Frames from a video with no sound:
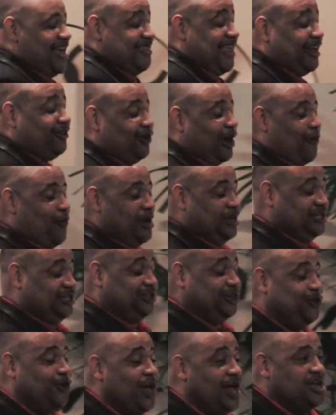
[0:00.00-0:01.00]
That's what I wanted
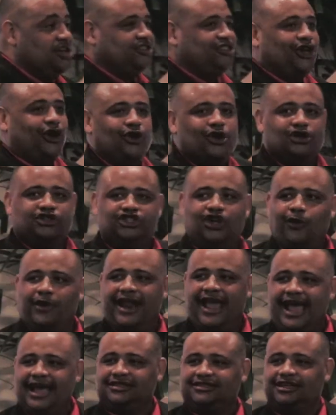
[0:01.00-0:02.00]
to do. So
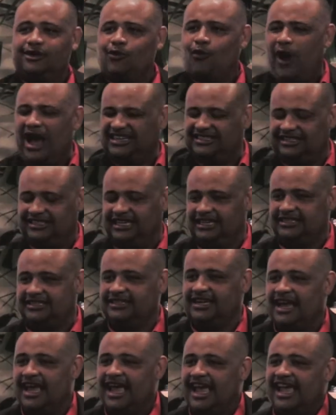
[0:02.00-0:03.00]
in essence, watch
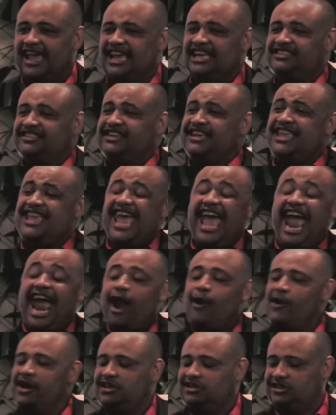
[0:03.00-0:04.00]
this. His
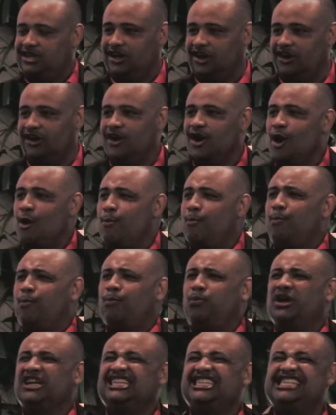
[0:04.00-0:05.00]
character
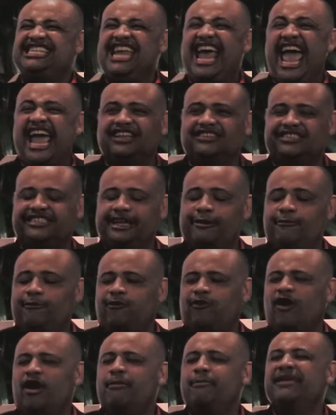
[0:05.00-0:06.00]
protects him
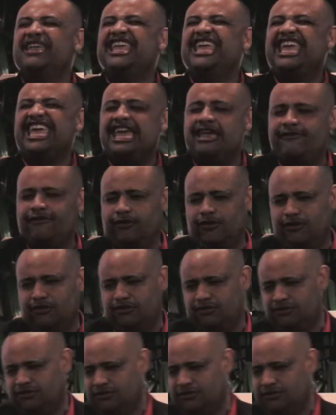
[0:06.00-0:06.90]
from evil.